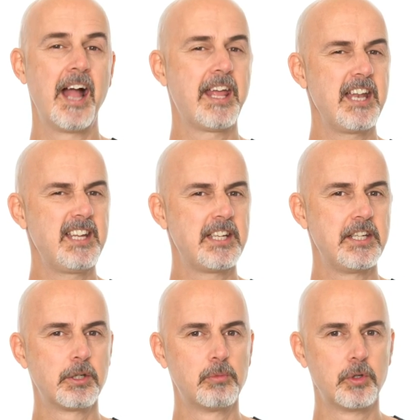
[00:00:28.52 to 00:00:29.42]
I can not get
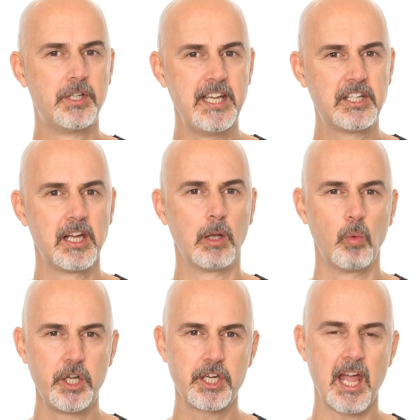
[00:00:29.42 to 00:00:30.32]
into more detail
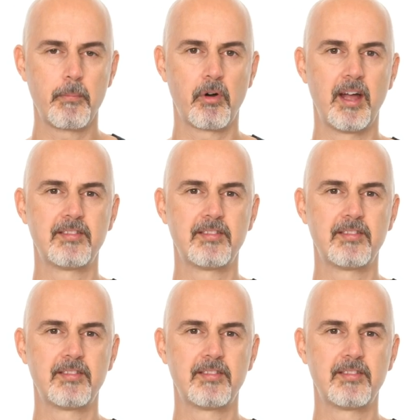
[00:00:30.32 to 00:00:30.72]
which camera